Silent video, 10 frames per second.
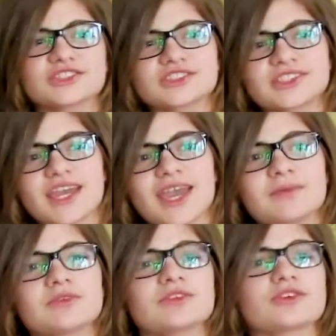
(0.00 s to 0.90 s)
just
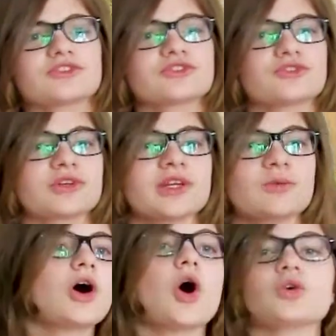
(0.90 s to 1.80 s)
came in our
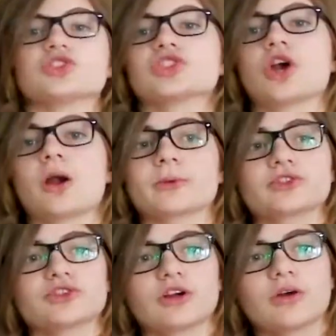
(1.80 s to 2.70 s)
street. Oh, it's the
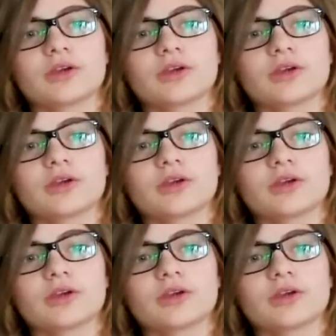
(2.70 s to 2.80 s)
garbage truck.